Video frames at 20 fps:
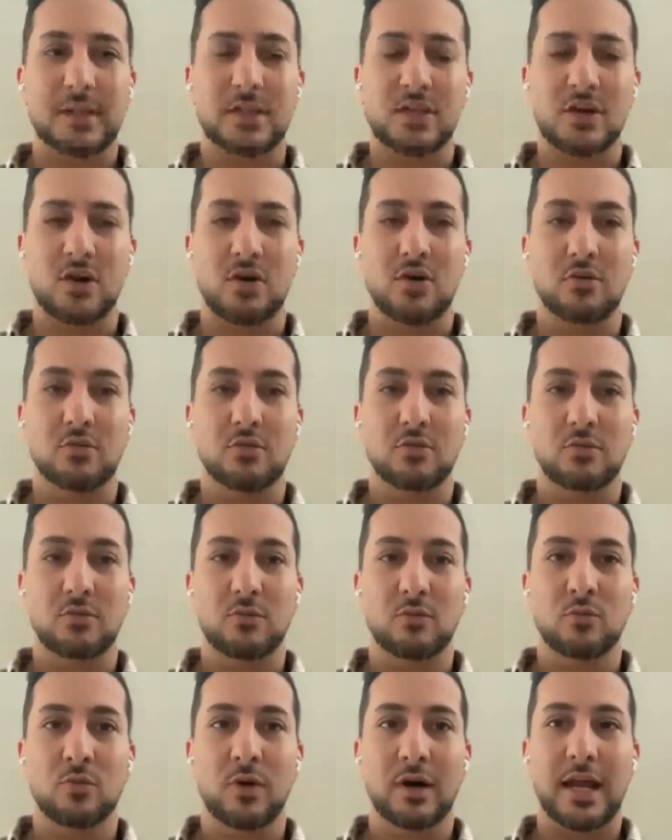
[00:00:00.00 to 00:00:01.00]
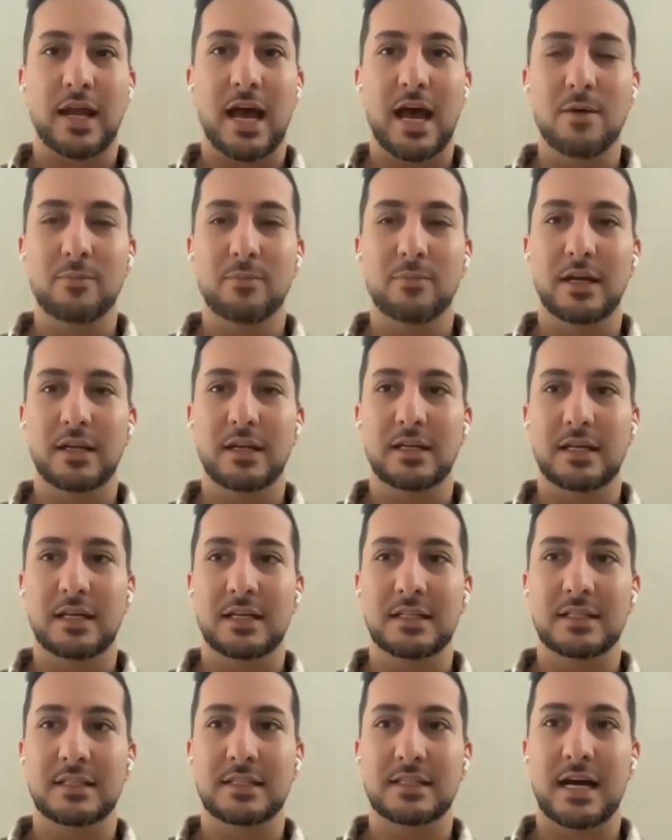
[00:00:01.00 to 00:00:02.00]
So what happened
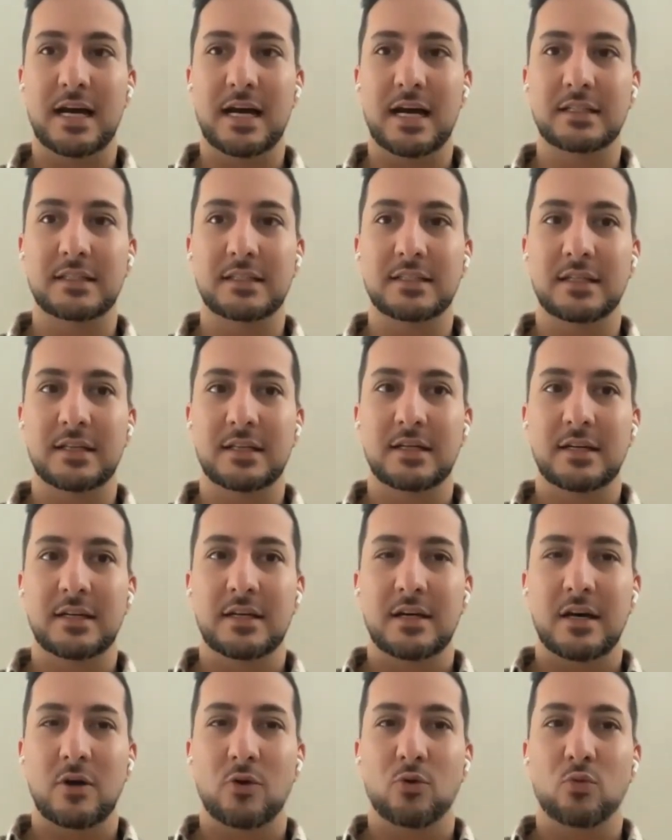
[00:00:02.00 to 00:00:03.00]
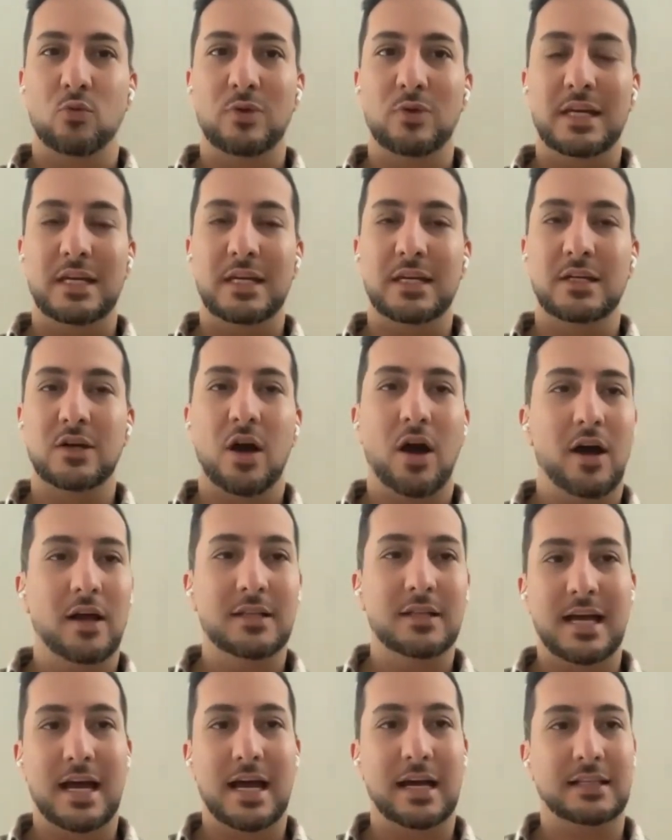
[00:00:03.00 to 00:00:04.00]
is that we
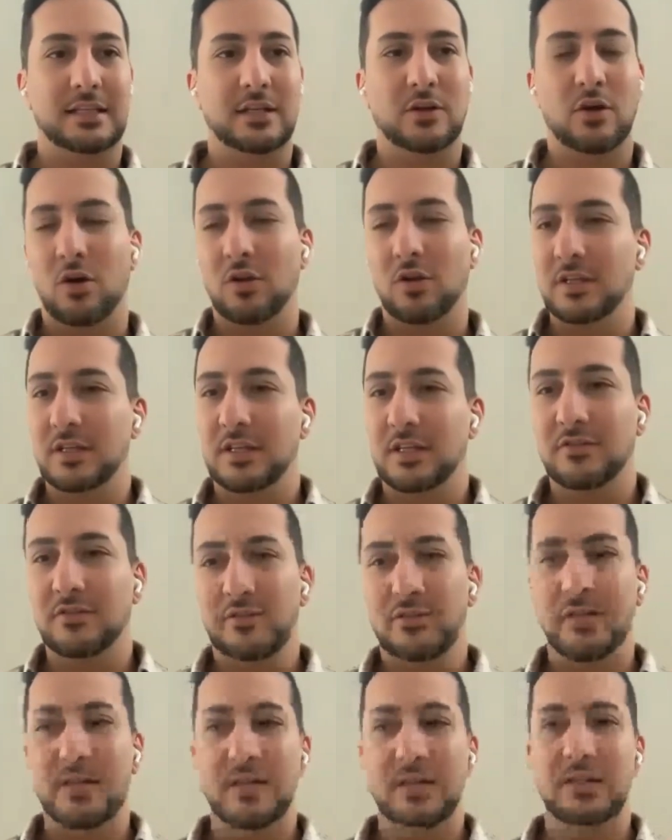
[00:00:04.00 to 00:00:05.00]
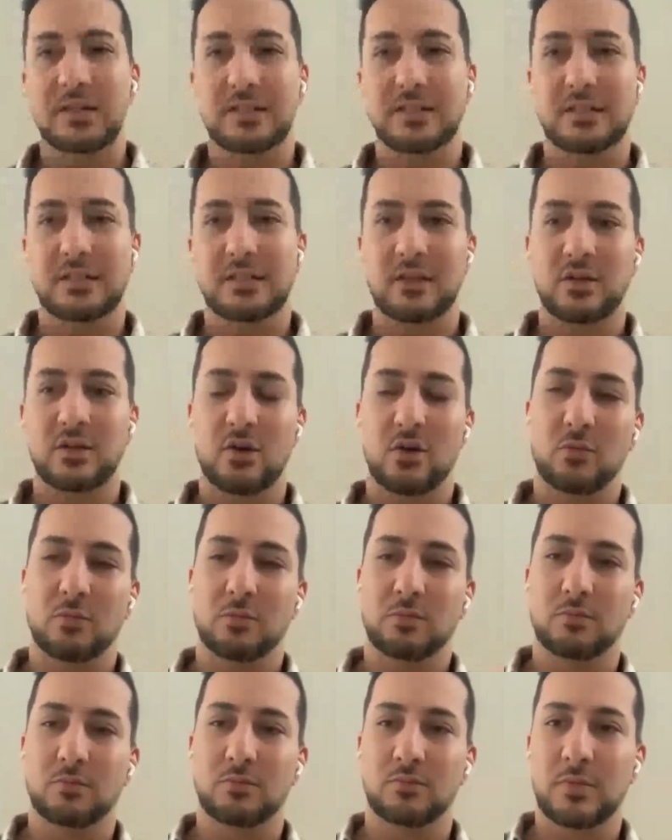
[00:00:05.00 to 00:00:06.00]
contacted all the different, you
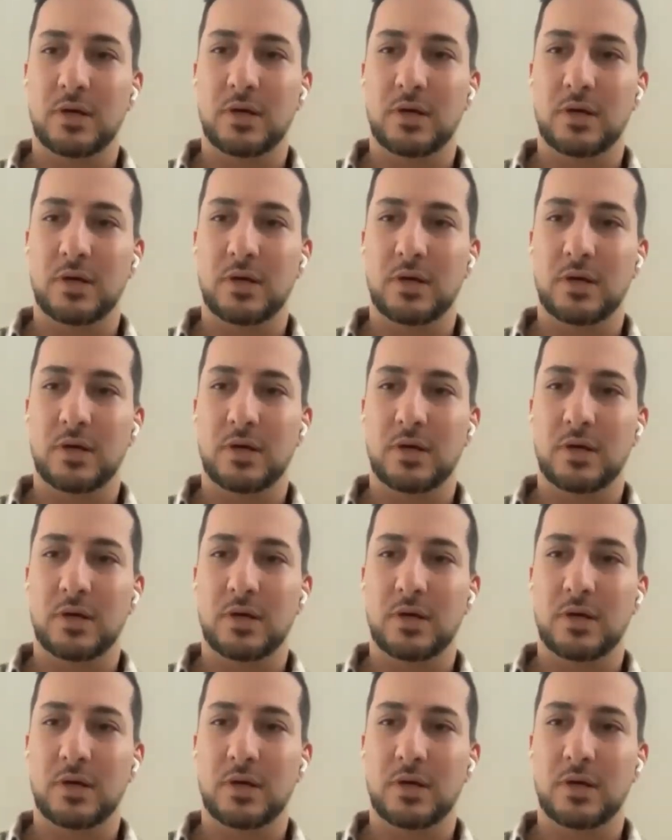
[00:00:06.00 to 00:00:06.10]
know,